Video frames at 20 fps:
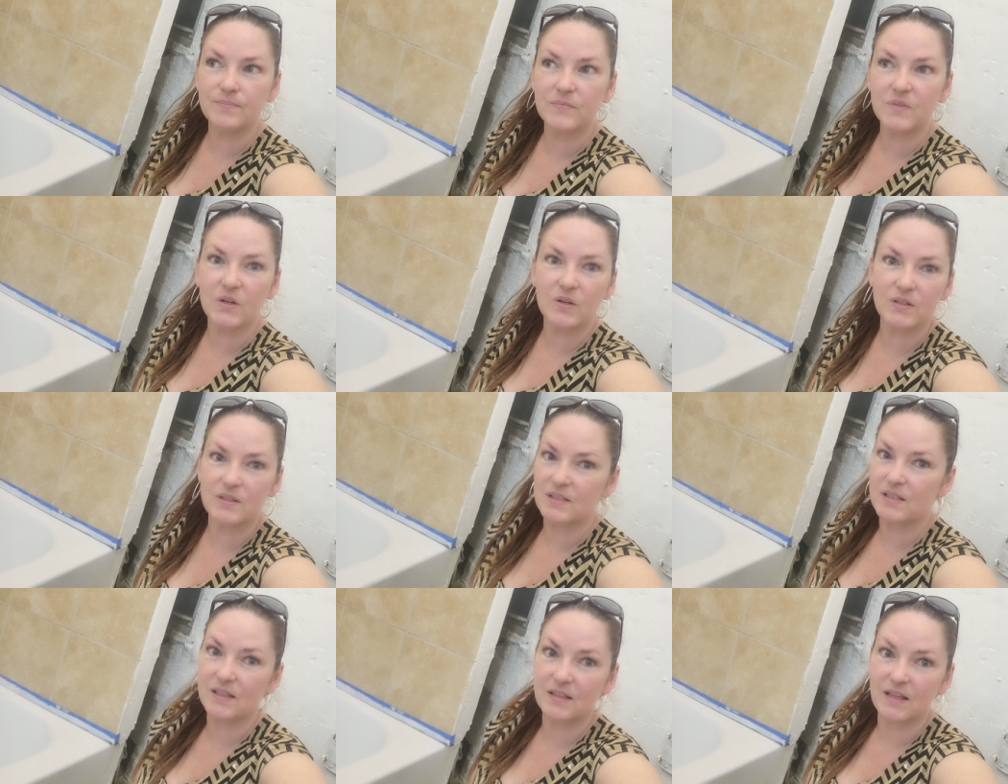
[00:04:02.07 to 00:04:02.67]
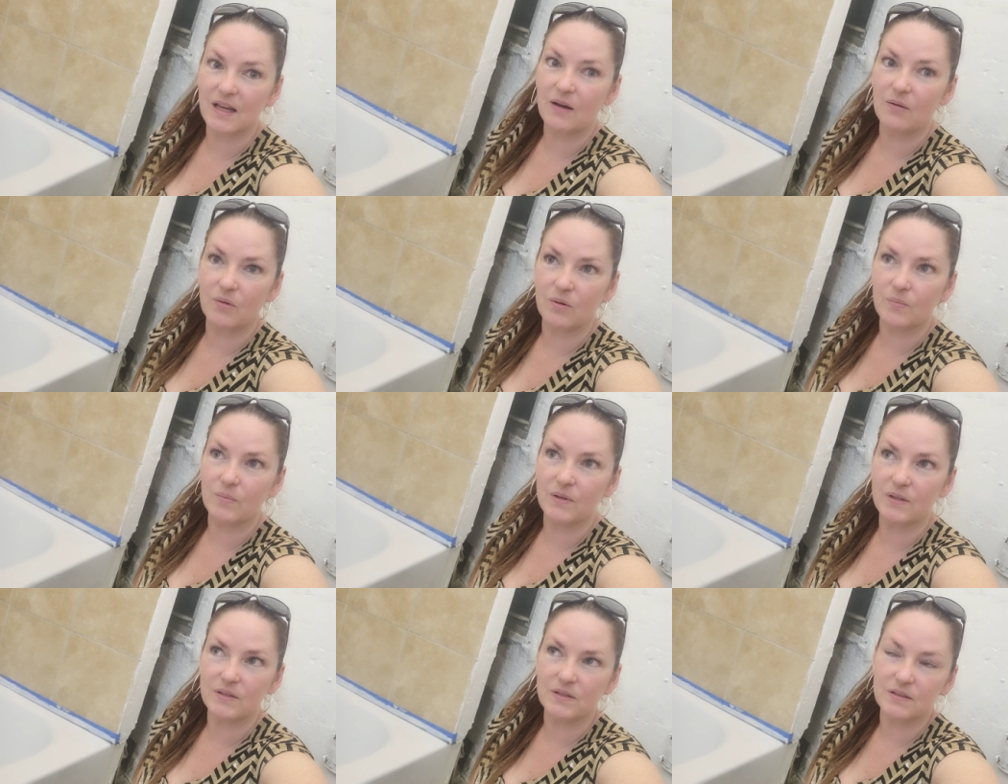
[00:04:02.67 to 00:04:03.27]
or it's not that one,
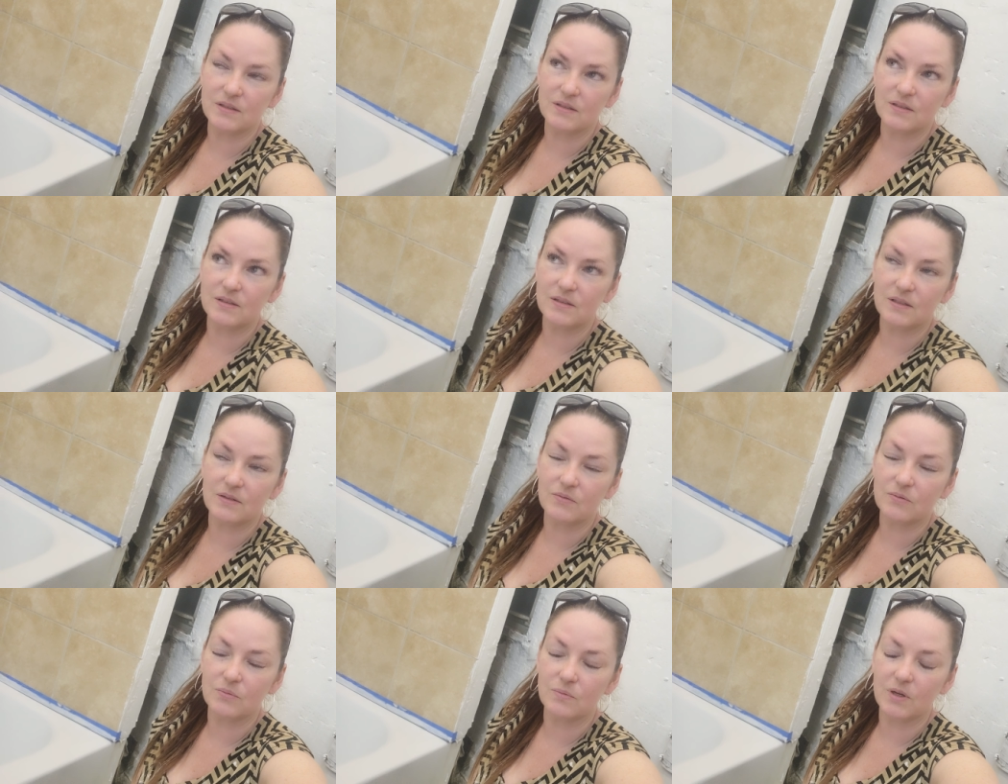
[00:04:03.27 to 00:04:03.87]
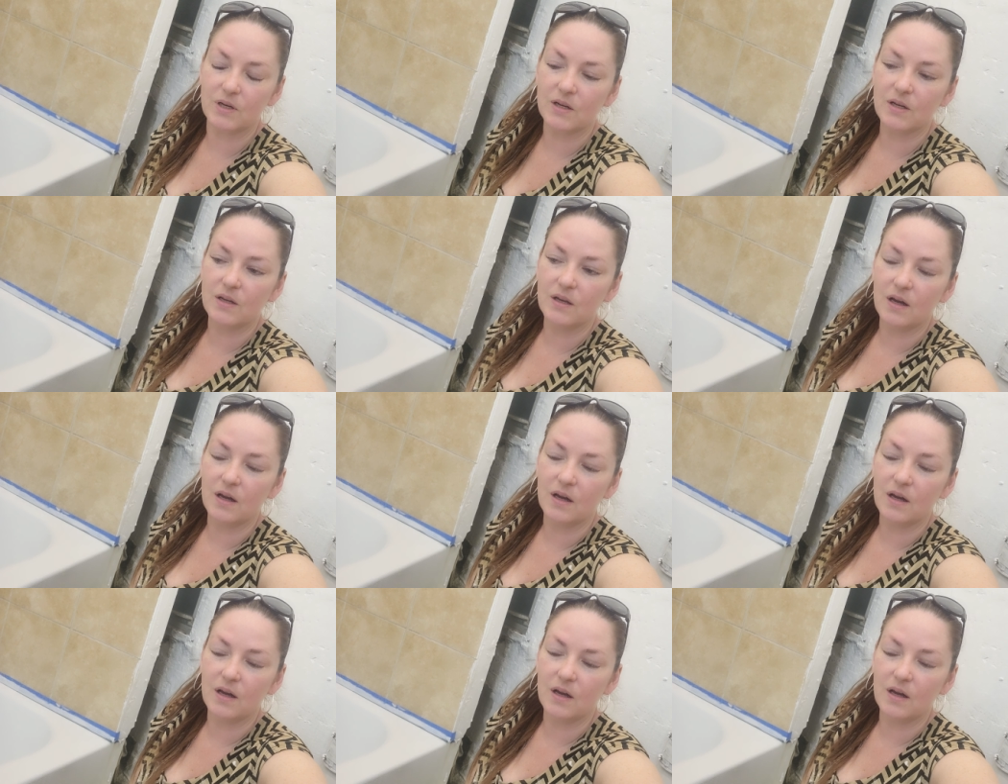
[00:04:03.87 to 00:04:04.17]
but it's a different one.